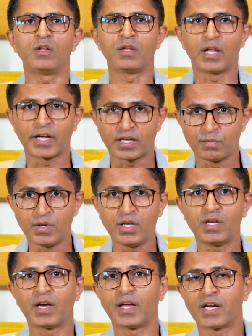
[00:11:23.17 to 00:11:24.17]
like
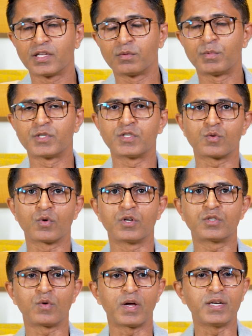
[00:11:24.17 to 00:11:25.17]
me and other business
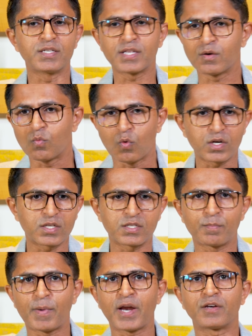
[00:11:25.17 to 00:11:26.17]
owners to understand what are
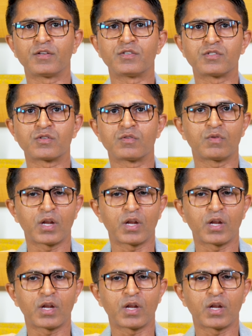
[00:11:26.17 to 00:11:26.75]
the patterns,